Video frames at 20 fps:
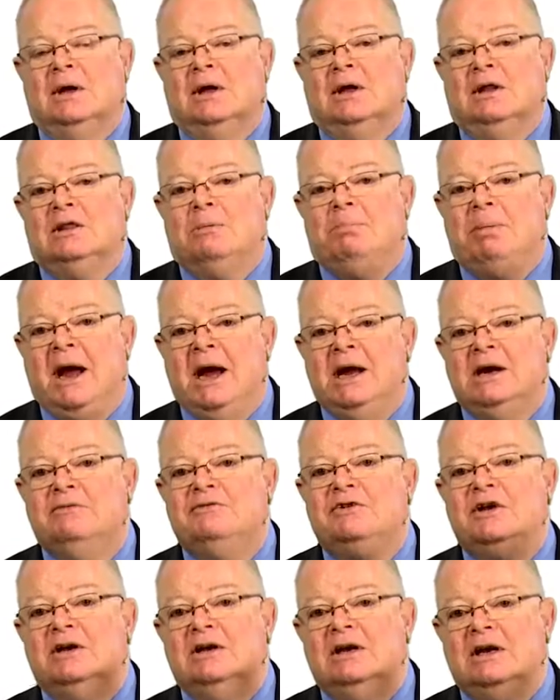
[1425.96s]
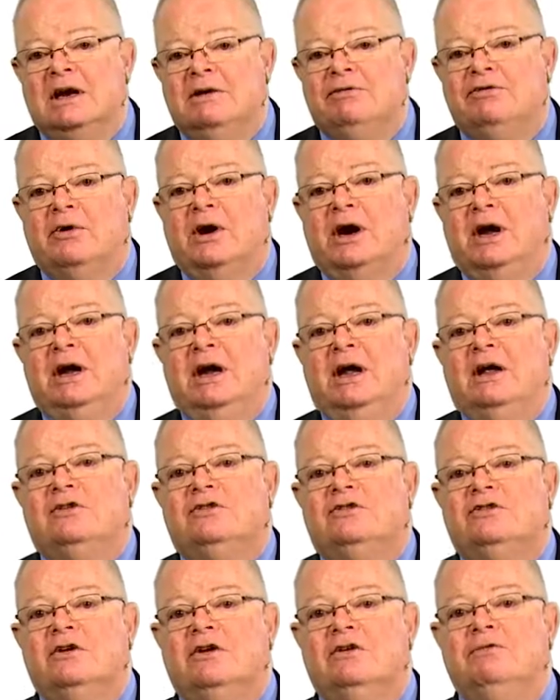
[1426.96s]
The pain of delivery is
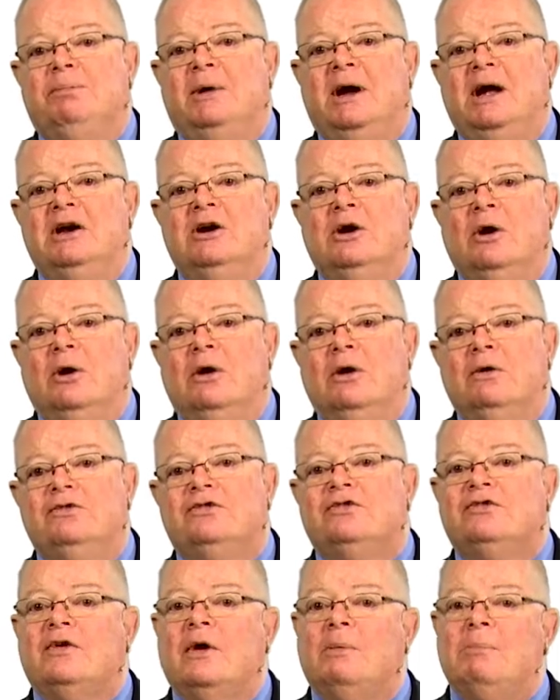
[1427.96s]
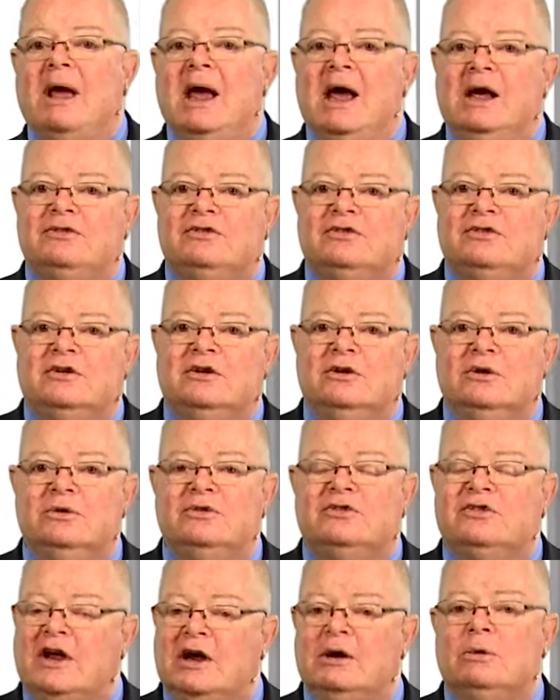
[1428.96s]
served by nerves from S2,
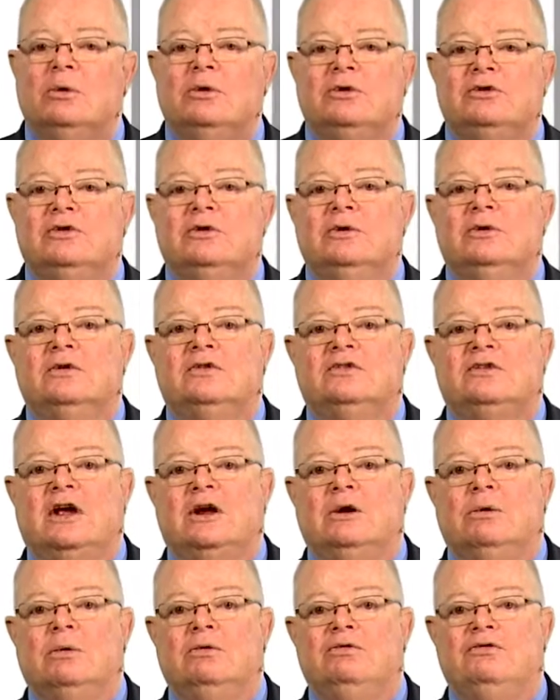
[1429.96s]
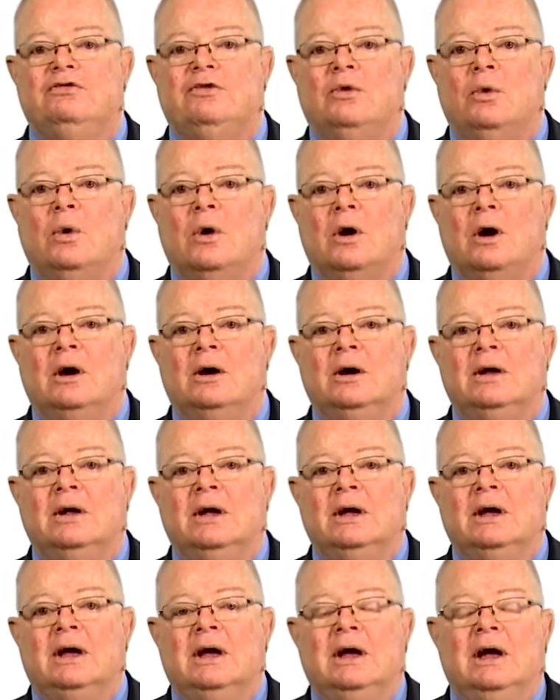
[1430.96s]
sacral 2 to sacral 4.
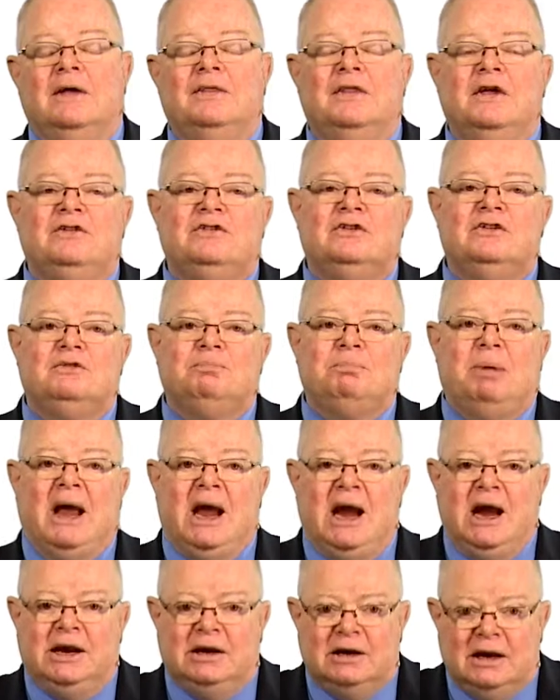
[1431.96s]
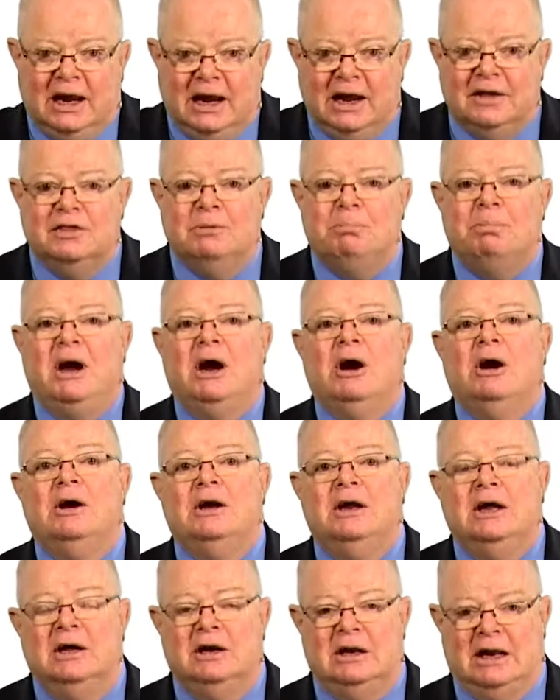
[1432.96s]
And this is pain in the
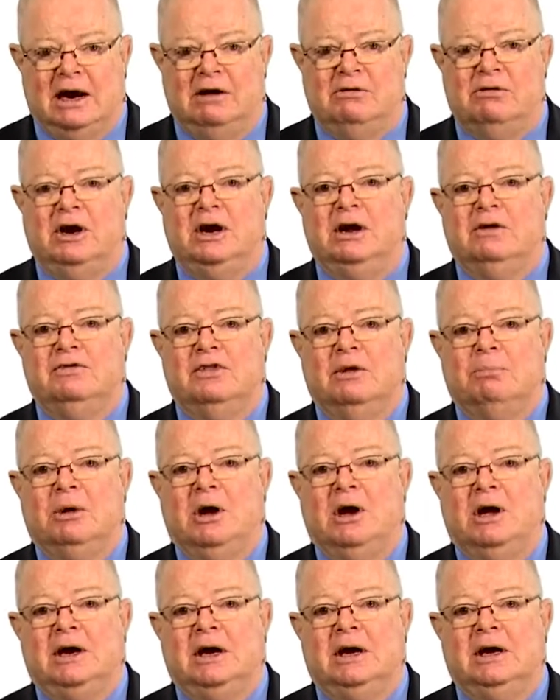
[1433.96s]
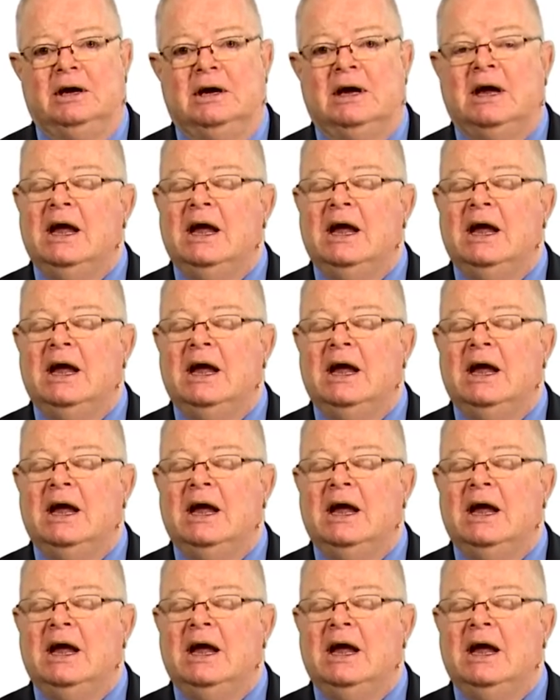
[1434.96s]
perineal area of the body.